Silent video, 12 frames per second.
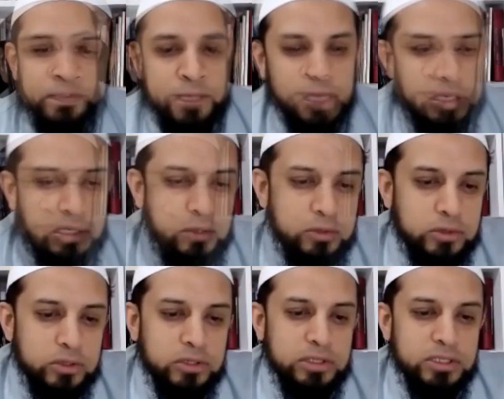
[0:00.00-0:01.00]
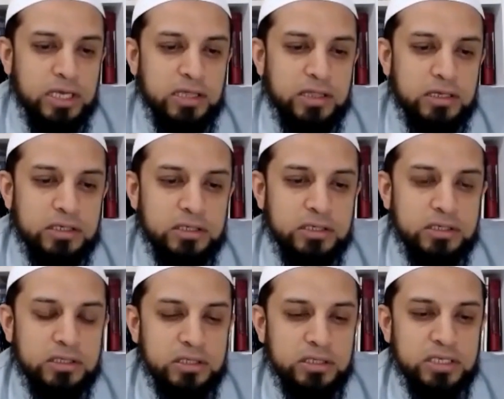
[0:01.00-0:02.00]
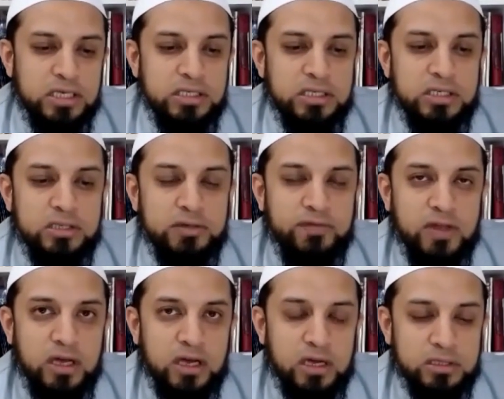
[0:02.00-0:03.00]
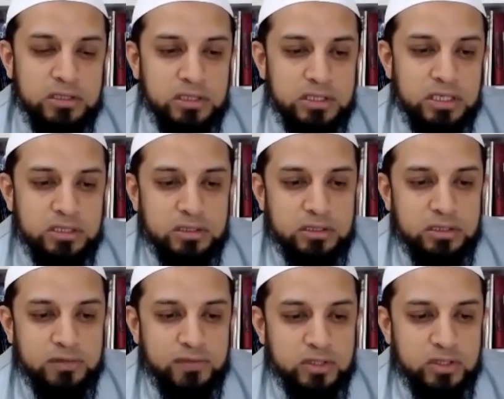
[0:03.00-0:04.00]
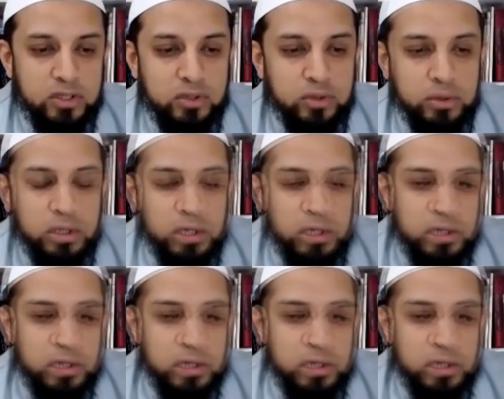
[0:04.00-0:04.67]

And he goes on to say that it is the sustenance of the heart and the sustenance of the soul.